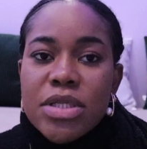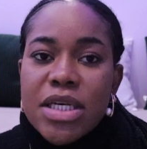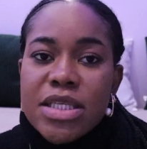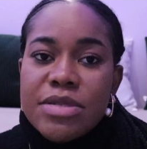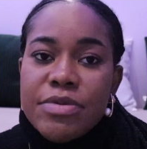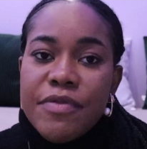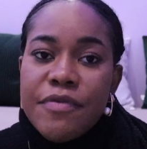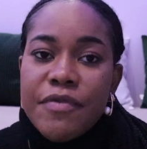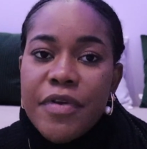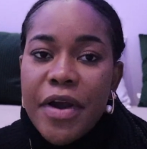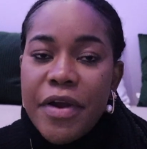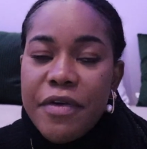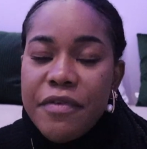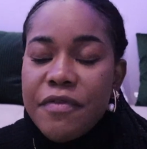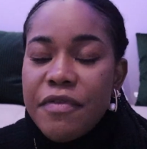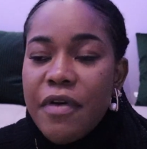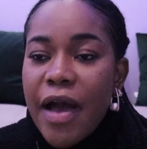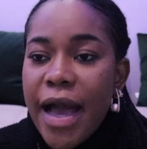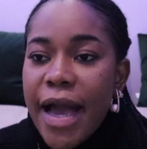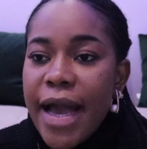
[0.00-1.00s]
has been
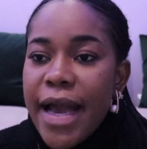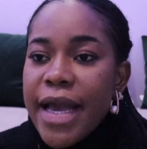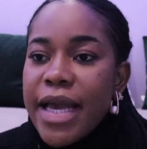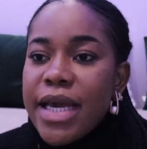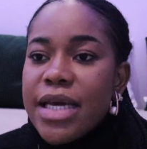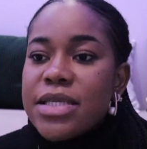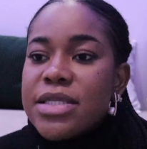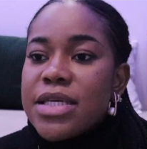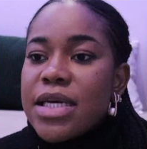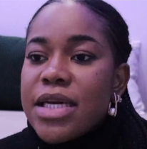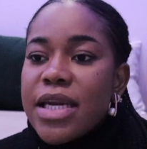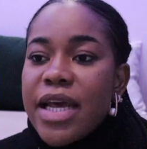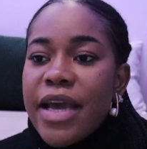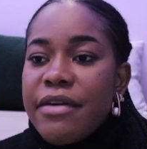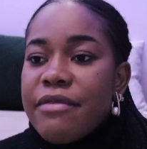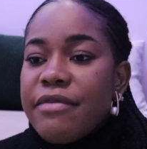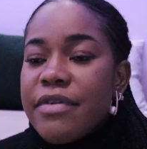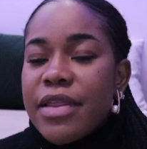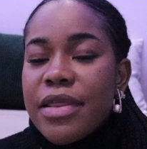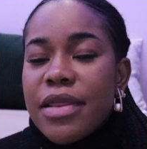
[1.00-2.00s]
verified and
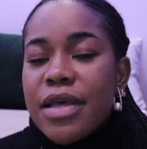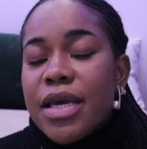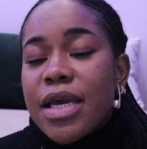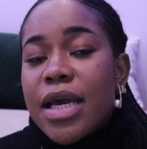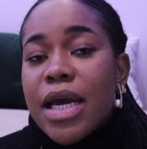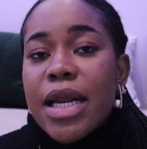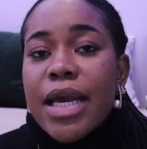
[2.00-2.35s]
everything,